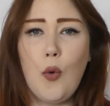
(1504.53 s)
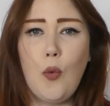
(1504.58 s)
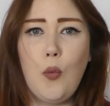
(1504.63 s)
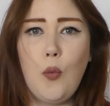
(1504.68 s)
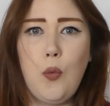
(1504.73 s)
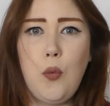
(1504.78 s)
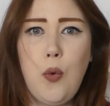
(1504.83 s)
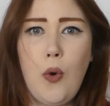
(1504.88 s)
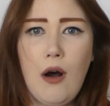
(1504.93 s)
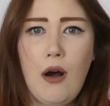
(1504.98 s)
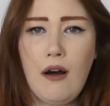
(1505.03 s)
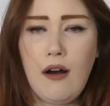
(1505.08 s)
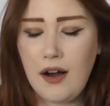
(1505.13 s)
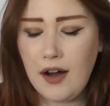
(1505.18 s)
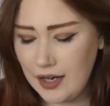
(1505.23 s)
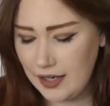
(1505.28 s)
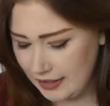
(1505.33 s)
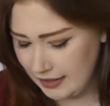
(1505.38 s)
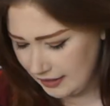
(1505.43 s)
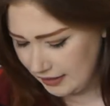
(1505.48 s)

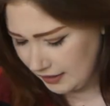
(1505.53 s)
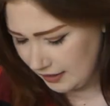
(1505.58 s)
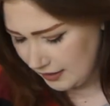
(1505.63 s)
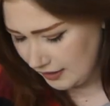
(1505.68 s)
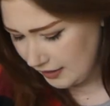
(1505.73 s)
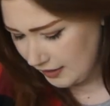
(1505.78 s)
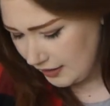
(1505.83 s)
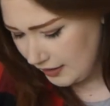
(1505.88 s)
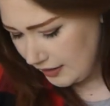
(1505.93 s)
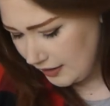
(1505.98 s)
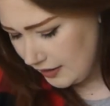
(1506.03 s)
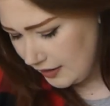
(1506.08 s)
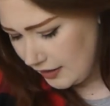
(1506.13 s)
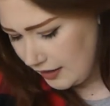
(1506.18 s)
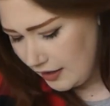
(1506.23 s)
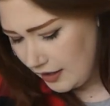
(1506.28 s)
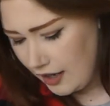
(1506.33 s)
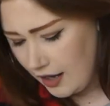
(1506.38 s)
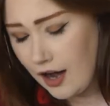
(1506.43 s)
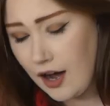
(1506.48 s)
Why?
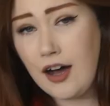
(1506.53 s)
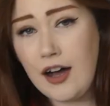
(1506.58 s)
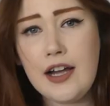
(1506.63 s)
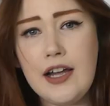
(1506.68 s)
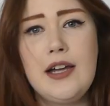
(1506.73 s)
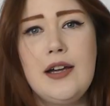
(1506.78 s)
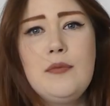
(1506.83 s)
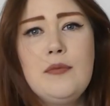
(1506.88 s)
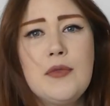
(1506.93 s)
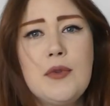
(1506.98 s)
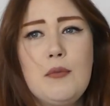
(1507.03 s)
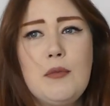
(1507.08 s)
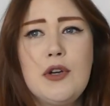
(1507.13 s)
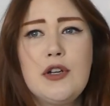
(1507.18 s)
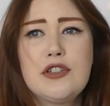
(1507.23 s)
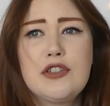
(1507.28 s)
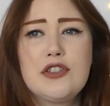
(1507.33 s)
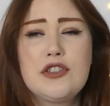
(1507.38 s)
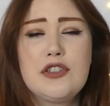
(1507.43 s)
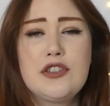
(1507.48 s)
I am the
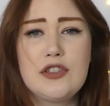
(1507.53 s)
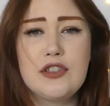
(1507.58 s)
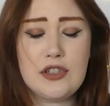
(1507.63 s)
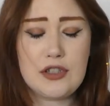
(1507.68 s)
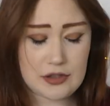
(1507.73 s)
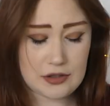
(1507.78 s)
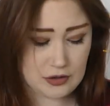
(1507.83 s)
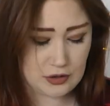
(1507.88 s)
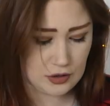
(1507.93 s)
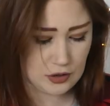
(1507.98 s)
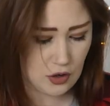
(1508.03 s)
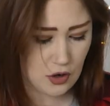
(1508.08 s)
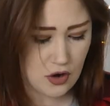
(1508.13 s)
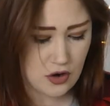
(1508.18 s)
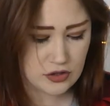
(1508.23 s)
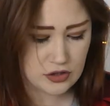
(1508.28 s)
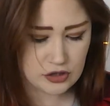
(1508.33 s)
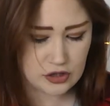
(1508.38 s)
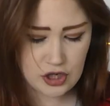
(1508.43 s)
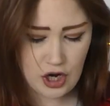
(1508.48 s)
most
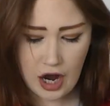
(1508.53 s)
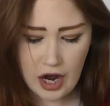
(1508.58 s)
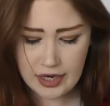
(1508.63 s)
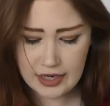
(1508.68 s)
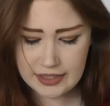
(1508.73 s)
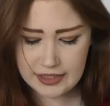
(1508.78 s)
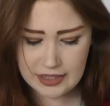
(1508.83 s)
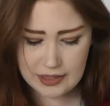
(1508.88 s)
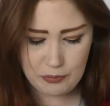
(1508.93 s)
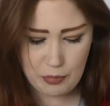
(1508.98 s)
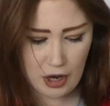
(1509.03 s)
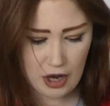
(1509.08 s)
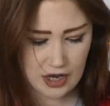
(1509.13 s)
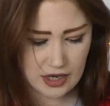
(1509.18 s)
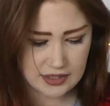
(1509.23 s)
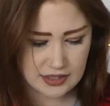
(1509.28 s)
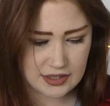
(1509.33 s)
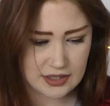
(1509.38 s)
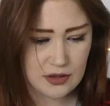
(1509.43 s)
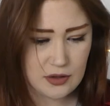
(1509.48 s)
untidy
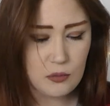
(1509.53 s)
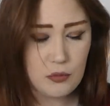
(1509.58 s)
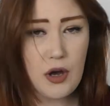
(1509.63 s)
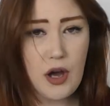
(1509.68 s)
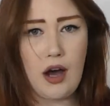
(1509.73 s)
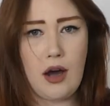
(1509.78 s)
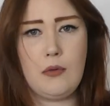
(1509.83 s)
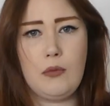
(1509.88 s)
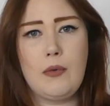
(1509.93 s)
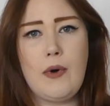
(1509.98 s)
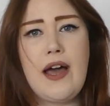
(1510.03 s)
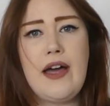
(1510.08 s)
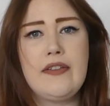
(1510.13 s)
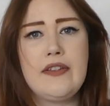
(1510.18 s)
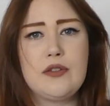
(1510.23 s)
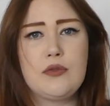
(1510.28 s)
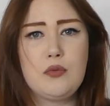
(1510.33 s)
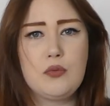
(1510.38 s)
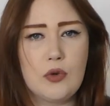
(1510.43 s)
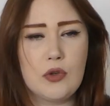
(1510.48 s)
person in the world. I'll wear
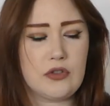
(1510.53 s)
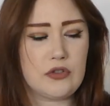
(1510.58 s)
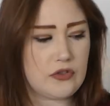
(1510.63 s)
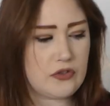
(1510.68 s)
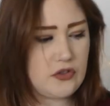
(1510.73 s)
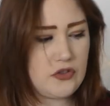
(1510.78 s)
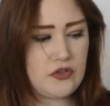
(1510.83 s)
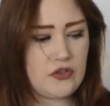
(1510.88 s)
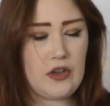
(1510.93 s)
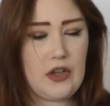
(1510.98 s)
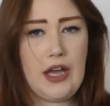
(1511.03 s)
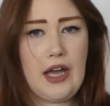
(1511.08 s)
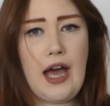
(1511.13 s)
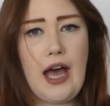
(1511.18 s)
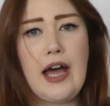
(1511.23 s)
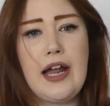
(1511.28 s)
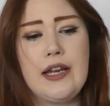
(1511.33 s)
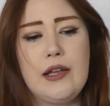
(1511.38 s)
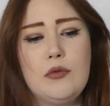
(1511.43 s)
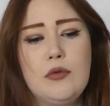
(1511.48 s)
this once
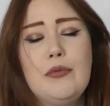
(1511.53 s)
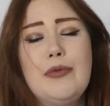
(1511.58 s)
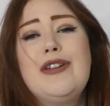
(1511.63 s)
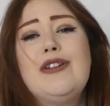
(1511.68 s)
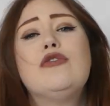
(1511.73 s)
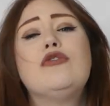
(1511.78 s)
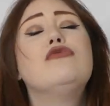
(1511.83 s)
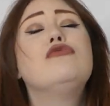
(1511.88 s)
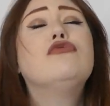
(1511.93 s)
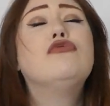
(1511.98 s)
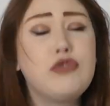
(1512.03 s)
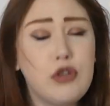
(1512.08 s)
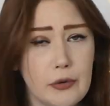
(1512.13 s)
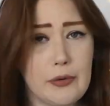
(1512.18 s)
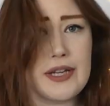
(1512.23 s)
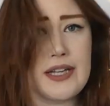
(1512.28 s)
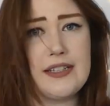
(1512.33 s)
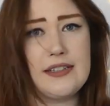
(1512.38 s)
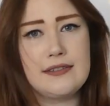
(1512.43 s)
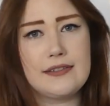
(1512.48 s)
and it will be
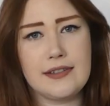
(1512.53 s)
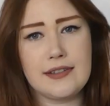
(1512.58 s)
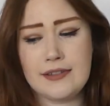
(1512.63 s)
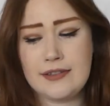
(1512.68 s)
ruined.